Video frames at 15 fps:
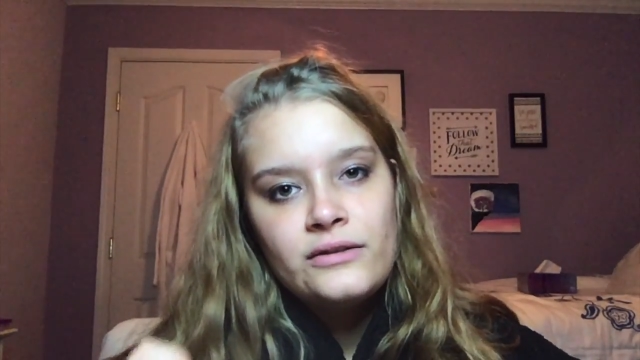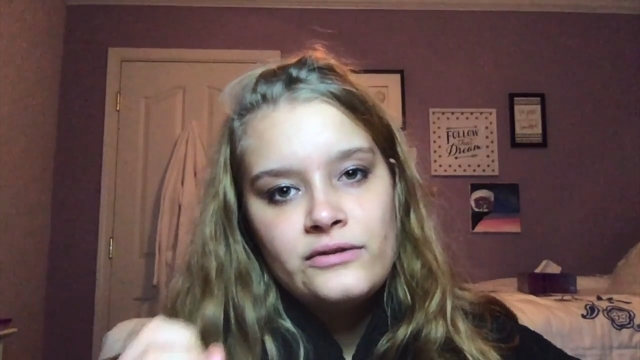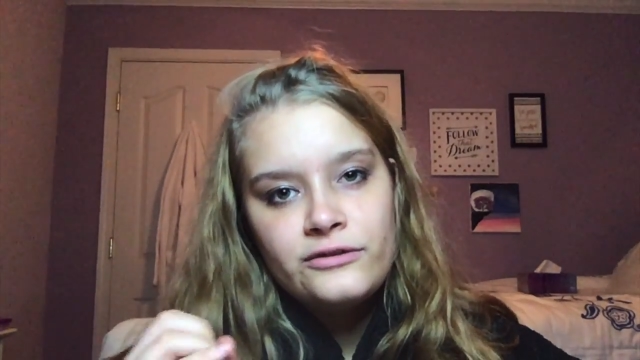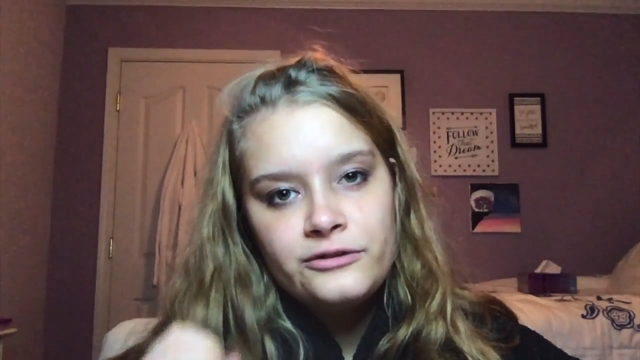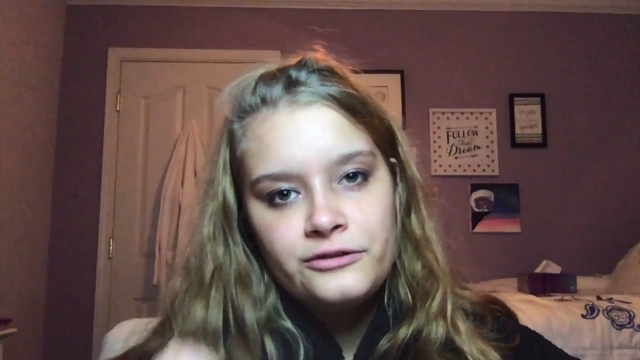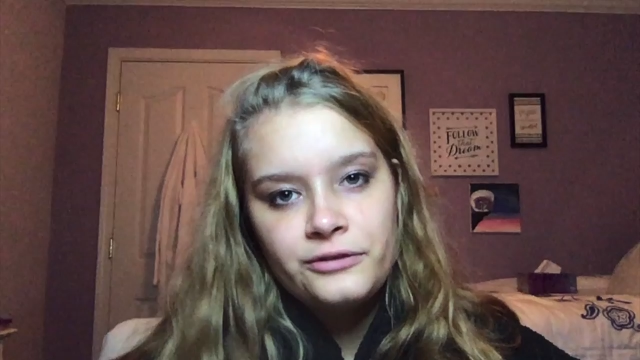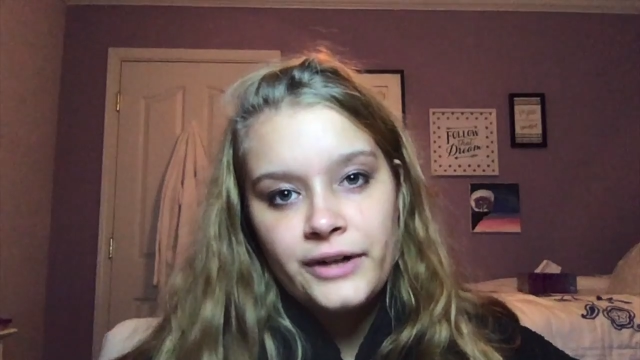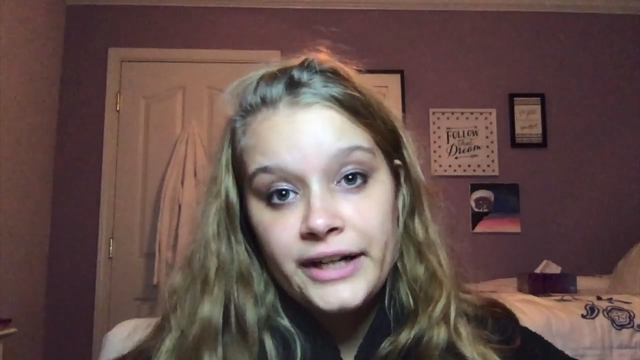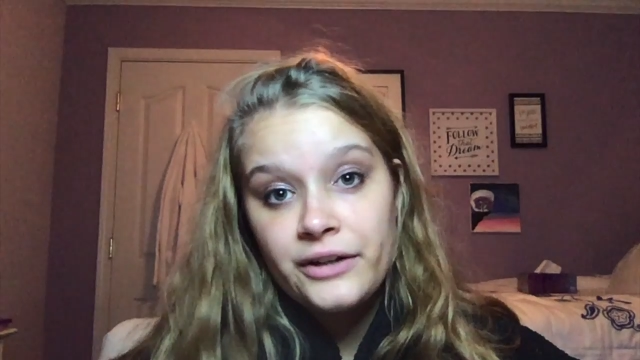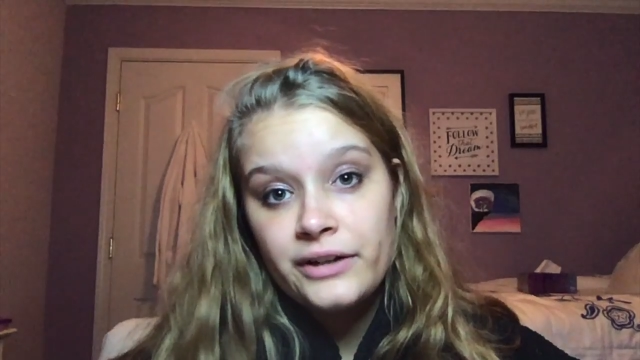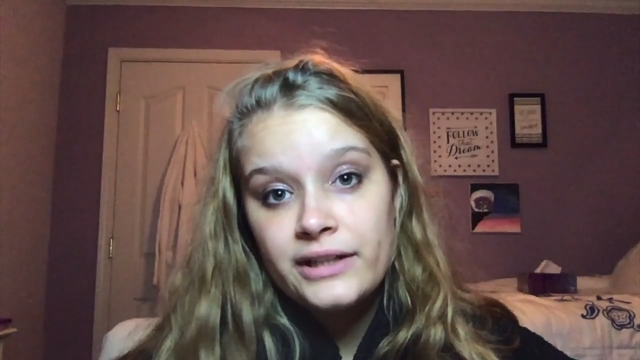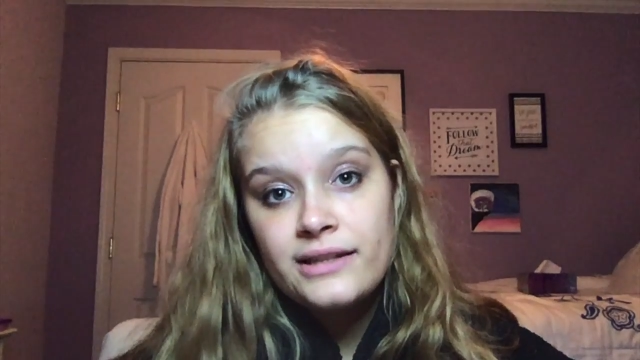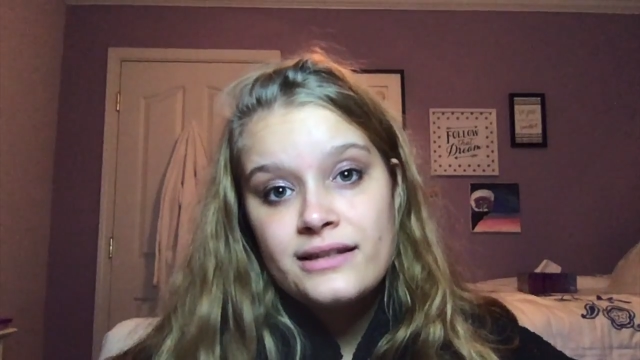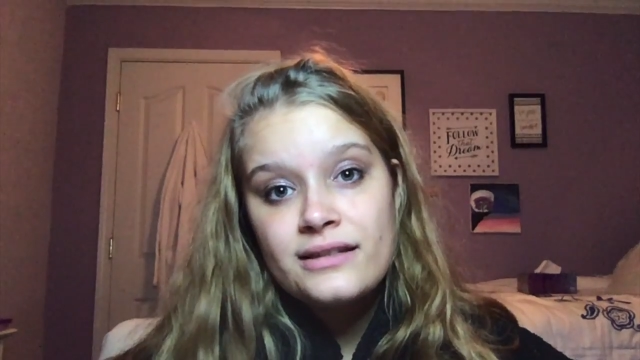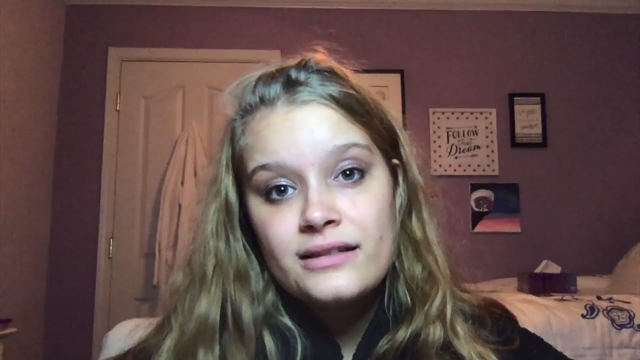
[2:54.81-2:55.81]

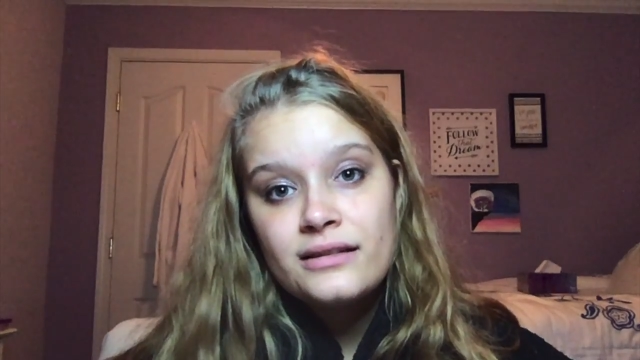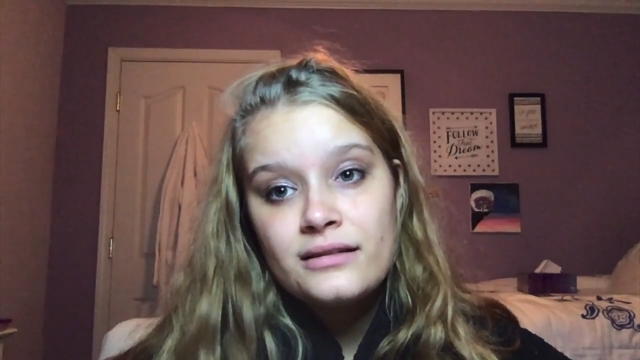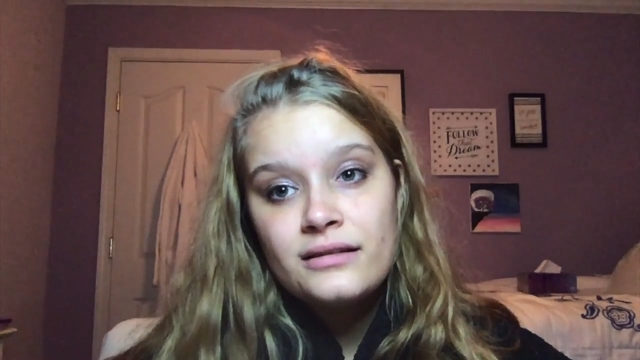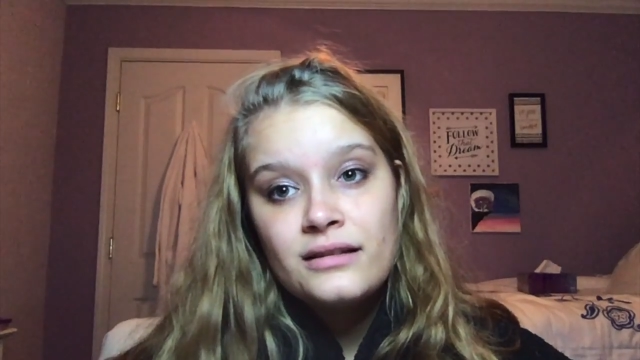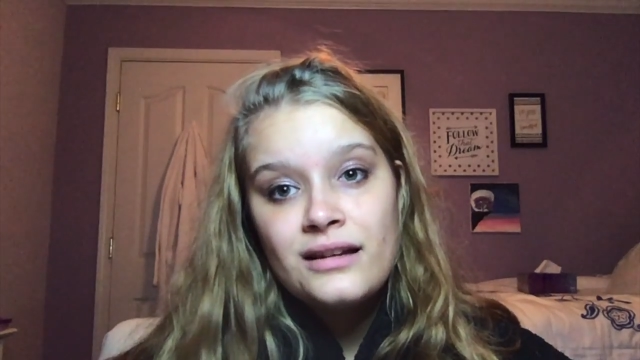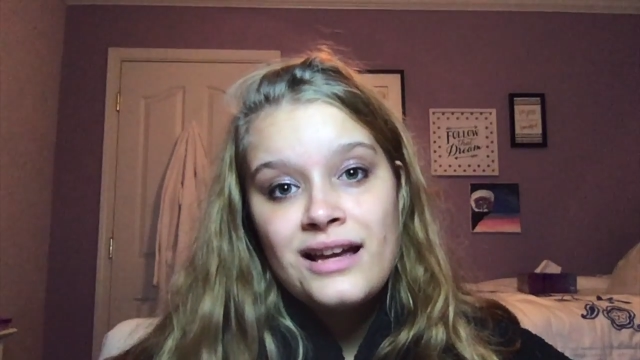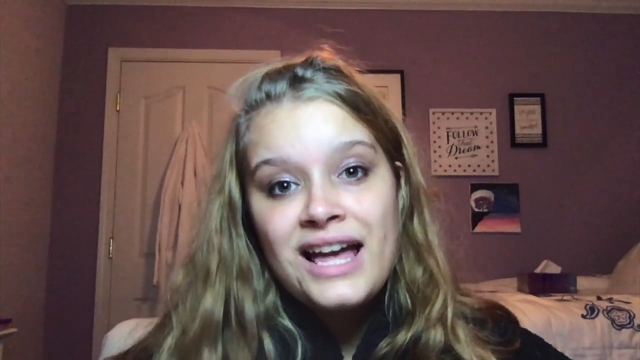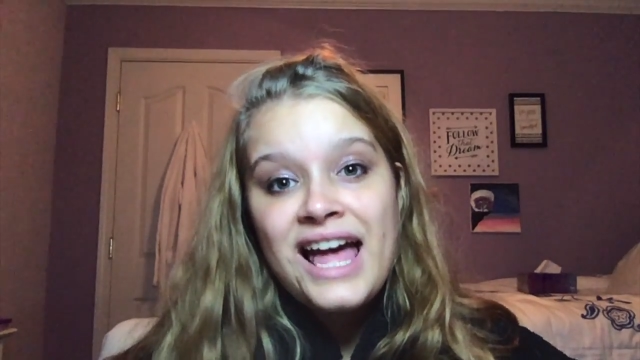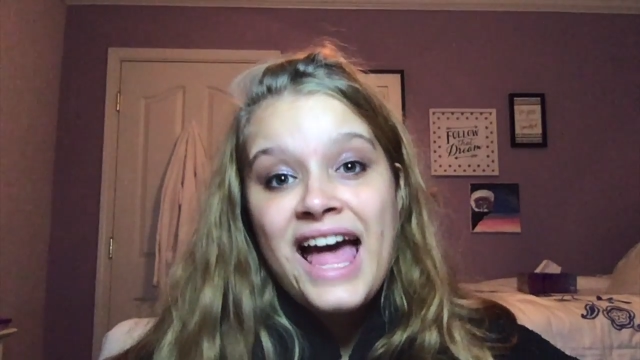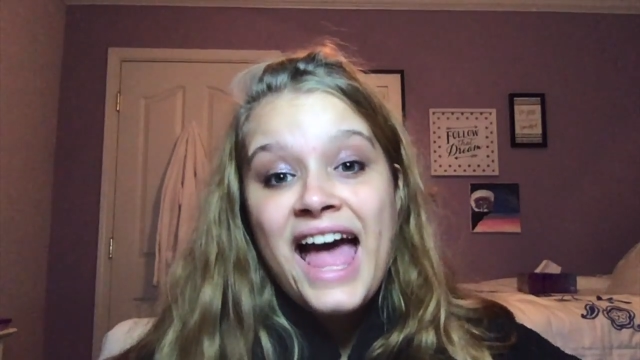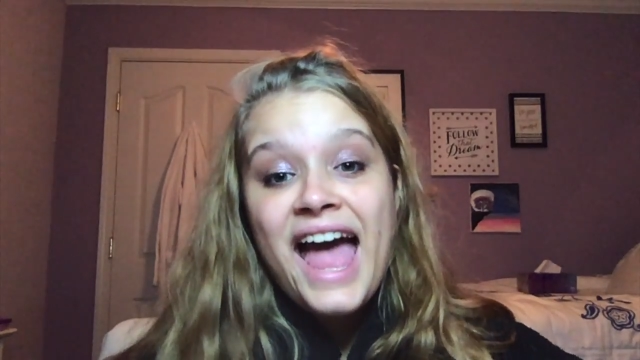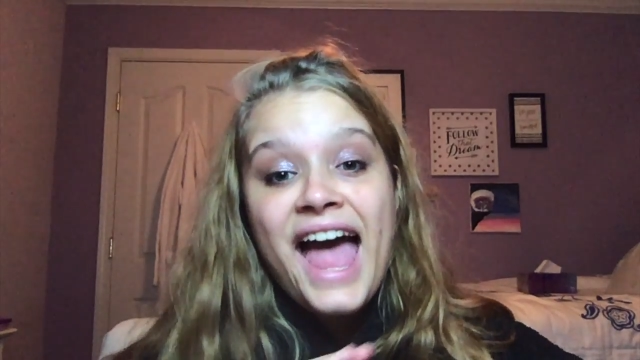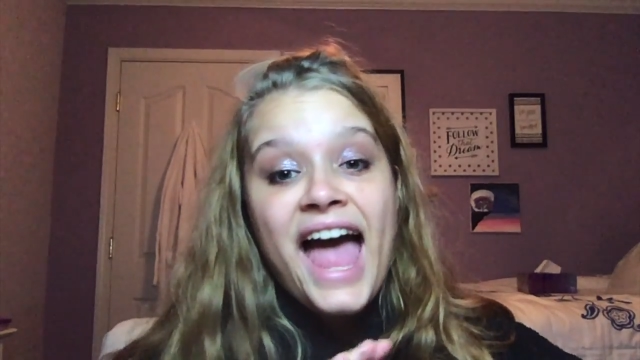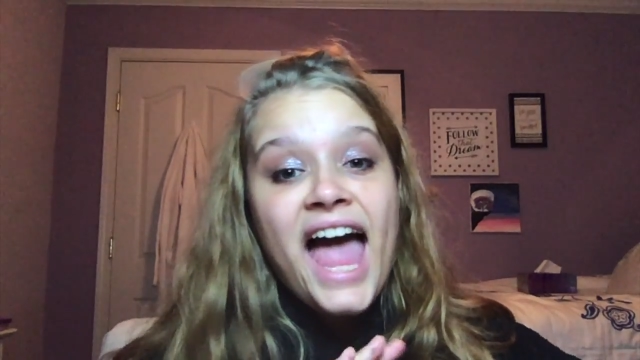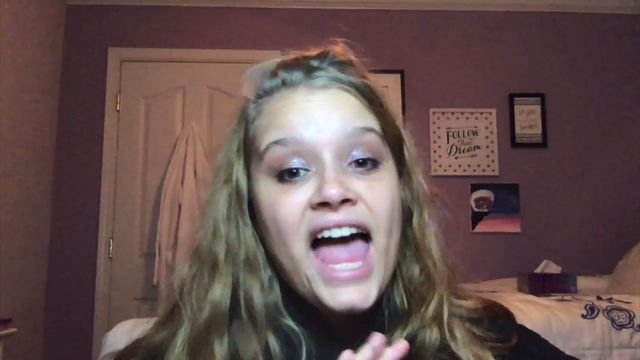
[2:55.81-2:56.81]
fragranced.
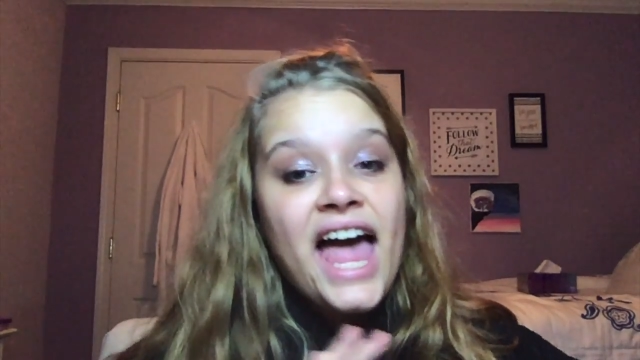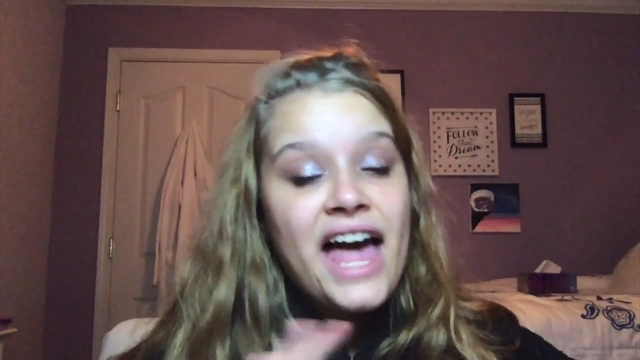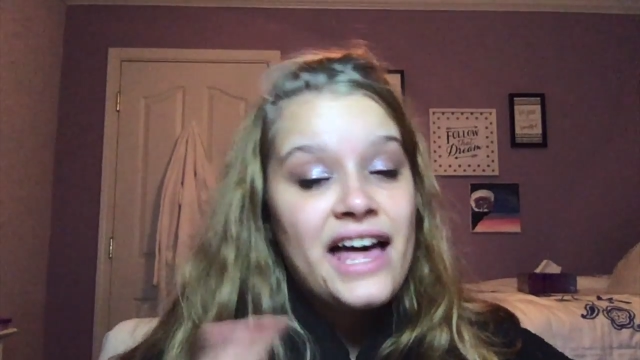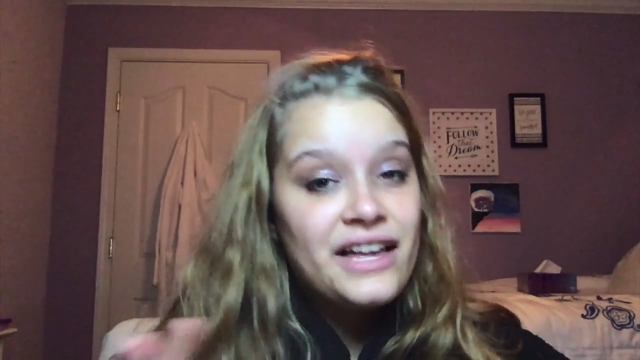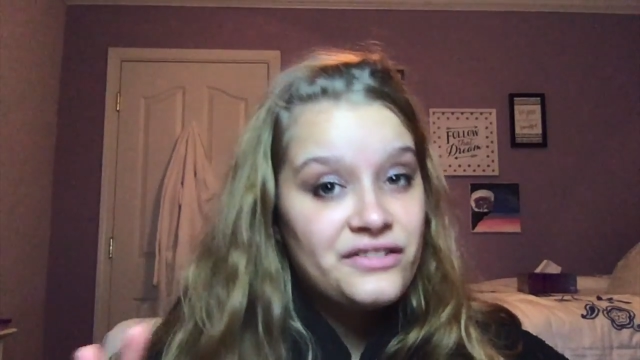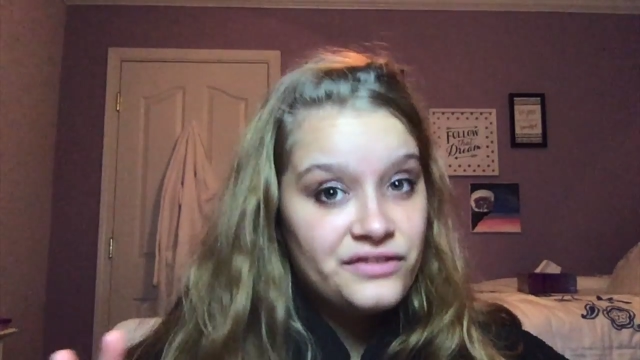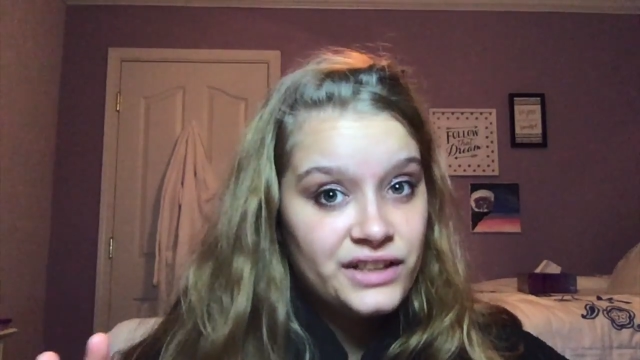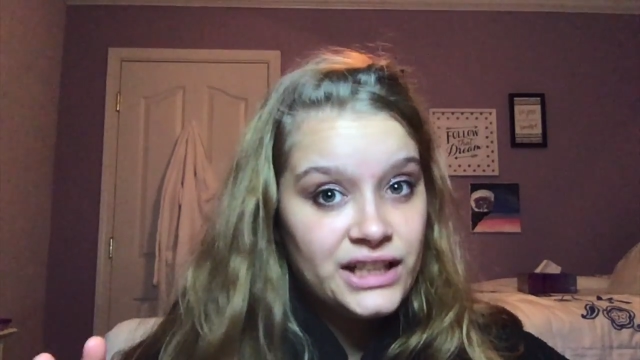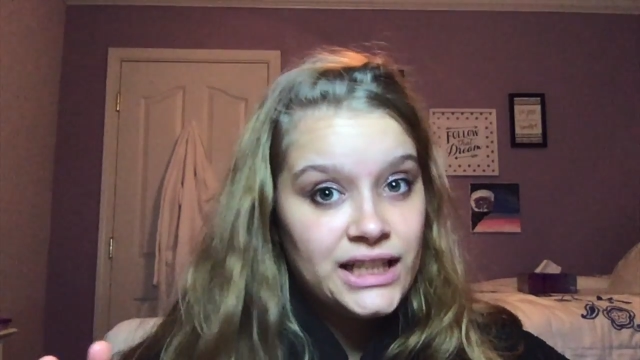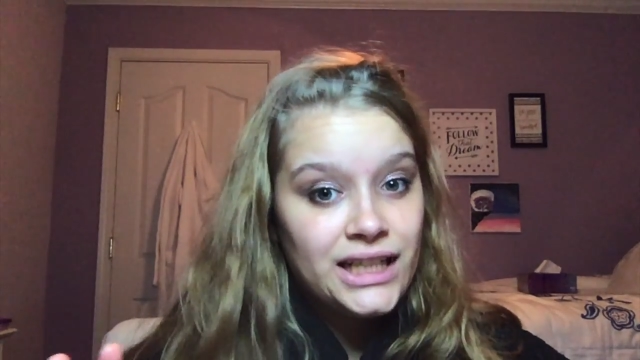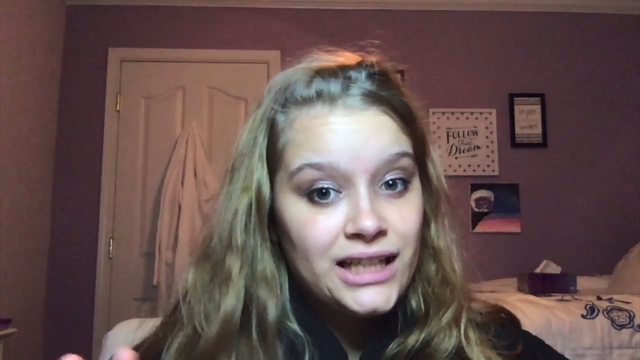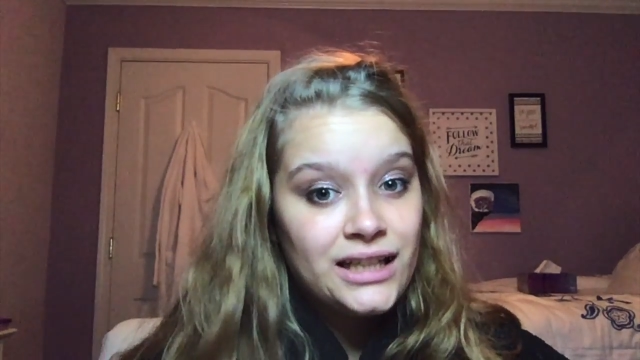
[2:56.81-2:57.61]
Heavily.